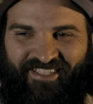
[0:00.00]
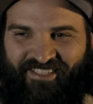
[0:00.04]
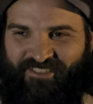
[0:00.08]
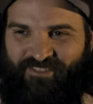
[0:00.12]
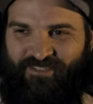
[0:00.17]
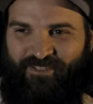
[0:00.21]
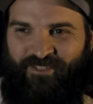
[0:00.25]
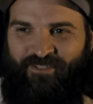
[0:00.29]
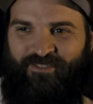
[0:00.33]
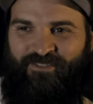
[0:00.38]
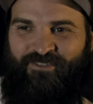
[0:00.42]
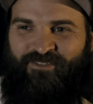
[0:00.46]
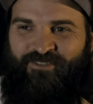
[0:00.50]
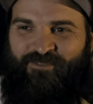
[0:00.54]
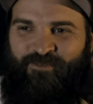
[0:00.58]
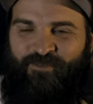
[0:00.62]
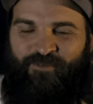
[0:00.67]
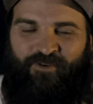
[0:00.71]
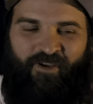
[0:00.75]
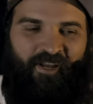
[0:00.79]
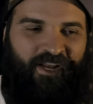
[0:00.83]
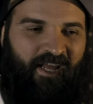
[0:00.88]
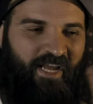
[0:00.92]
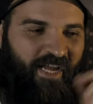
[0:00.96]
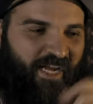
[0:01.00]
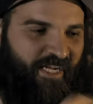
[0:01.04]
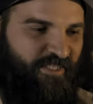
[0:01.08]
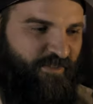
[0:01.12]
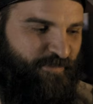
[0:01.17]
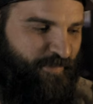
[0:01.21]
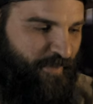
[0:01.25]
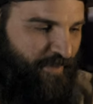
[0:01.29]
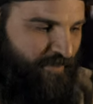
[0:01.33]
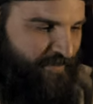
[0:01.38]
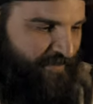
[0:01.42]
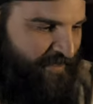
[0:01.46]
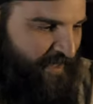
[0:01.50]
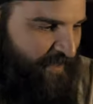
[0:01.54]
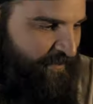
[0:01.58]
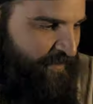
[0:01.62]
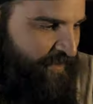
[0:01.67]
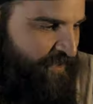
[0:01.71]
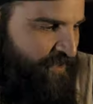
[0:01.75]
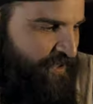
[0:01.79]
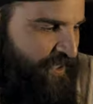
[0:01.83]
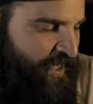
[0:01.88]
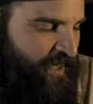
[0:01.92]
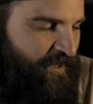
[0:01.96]
So we've got an aged
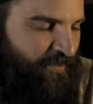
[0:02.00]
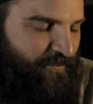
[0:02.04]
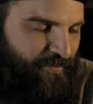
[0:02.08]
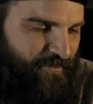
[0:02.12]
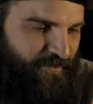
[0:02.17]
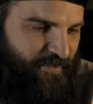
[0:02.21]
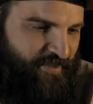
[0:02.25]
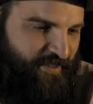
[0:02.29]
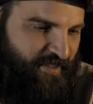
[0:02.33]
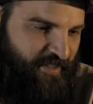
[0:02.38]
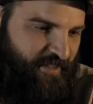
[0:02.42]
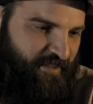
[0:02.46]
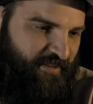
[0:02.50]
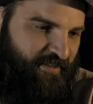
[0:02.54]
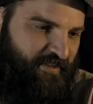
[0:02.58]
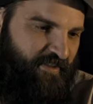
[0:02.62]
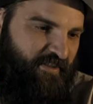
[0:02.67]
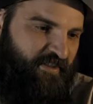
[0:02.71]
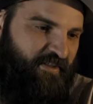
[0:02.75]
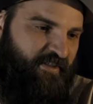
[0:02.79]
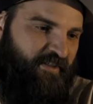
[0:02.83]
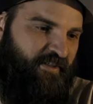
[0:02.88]
balsamic gel for acidity.